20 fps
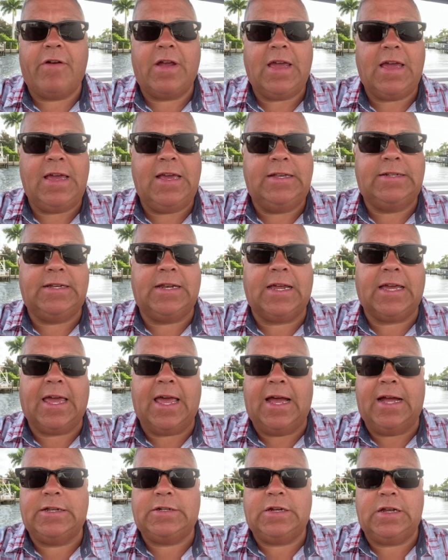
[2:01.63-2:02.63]
easy to
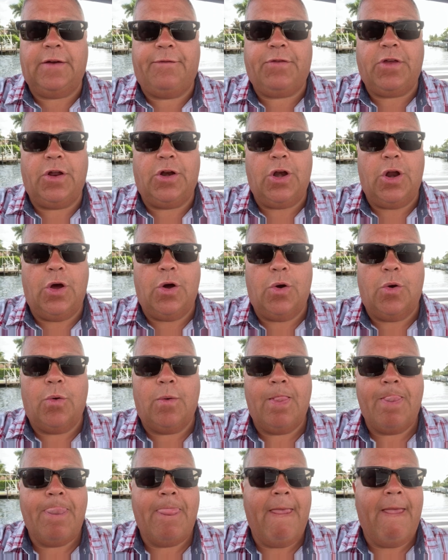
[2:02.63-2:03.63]
catch if you know
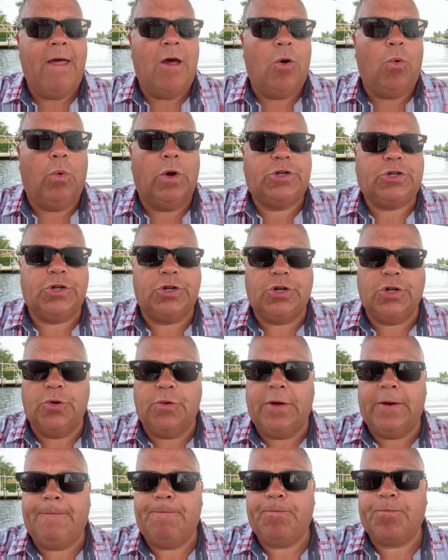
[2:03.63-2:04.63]
what you're
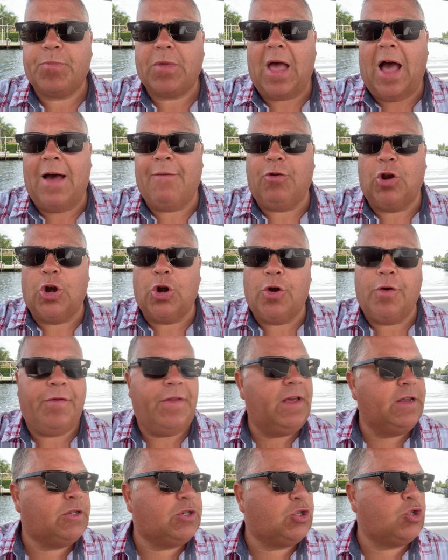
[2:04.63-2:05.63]
doing. I've learned
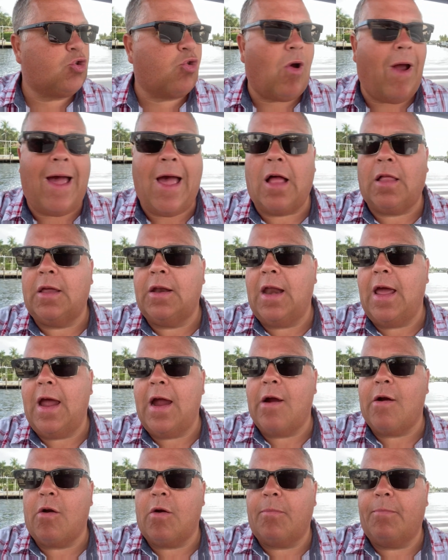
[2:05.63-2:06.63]
this trial and
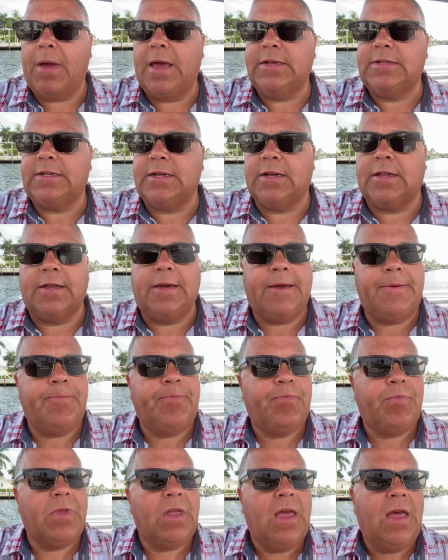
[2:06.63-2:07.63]
error, basically.
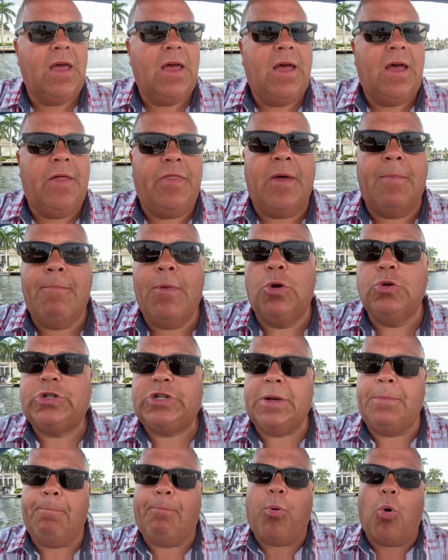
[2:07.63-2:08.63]
The most
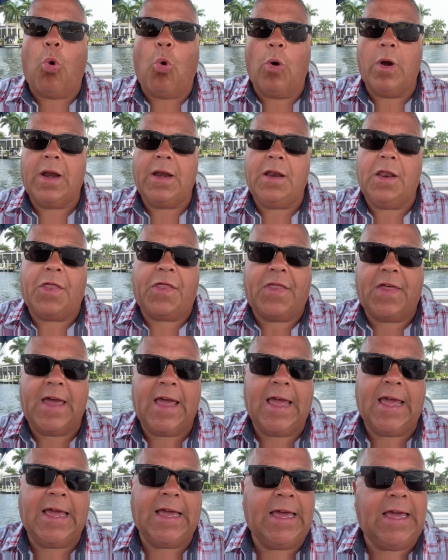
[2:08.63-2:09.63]
important
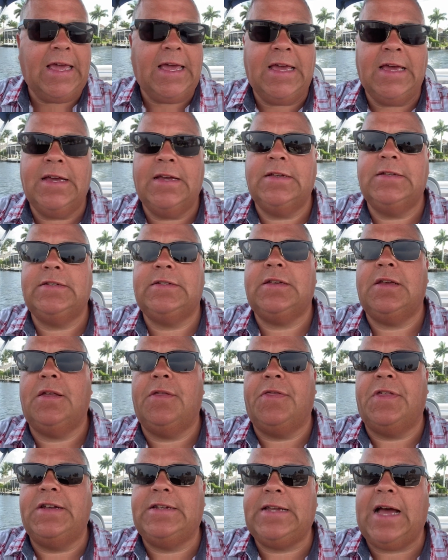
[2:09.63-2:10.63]
thing is
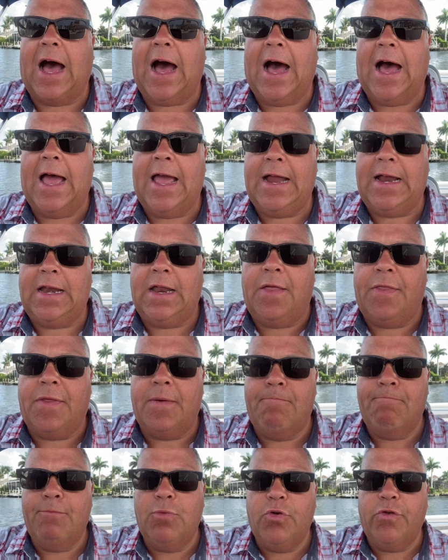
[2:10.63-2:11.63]
the tide, the
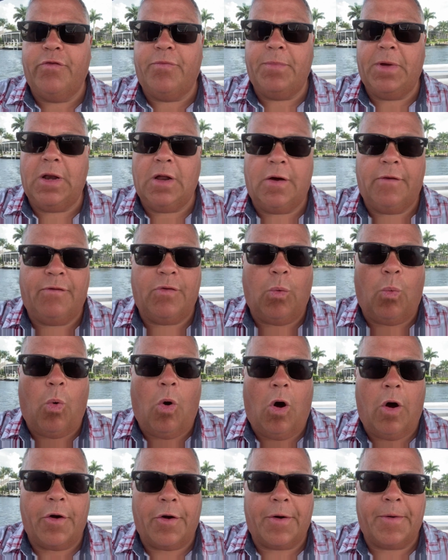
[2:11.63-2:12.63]
movement of the
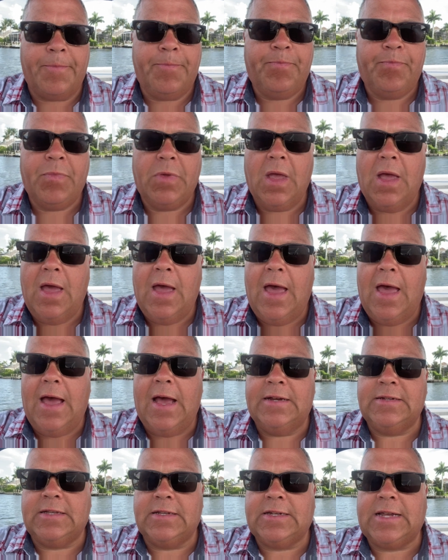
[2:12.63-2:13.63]
water.
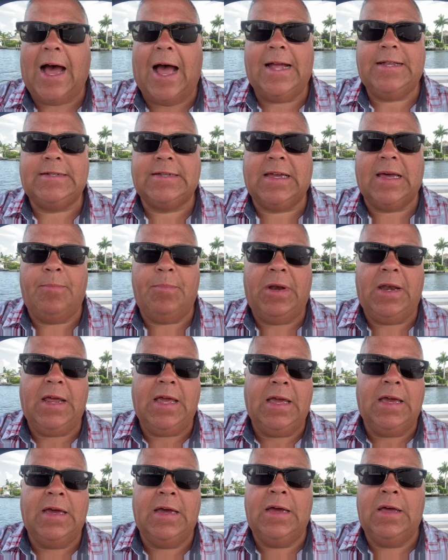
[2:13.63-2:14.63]
As the tide's coming
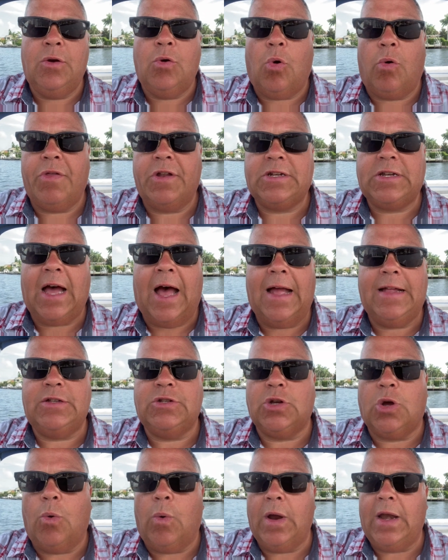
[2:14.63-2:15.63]
in or the tide's
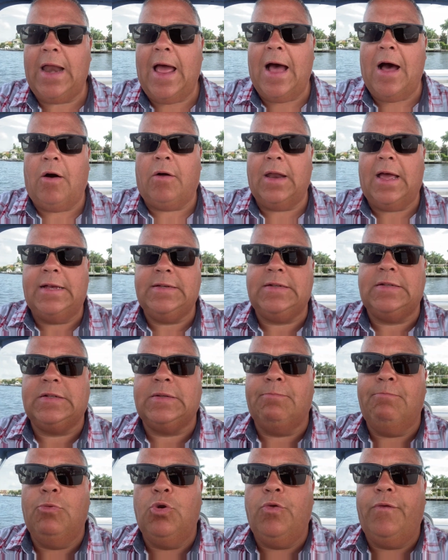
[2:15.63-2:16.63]
going out, as it's
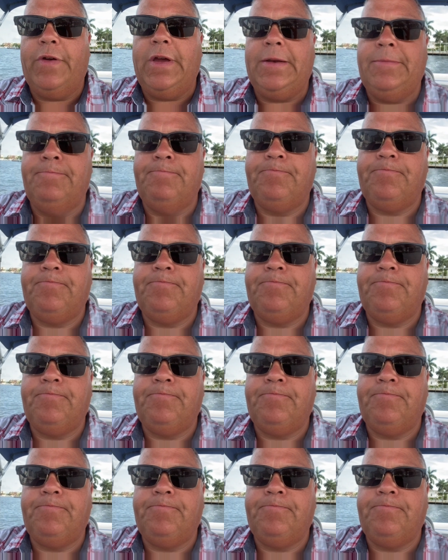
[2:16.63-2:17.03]
moving,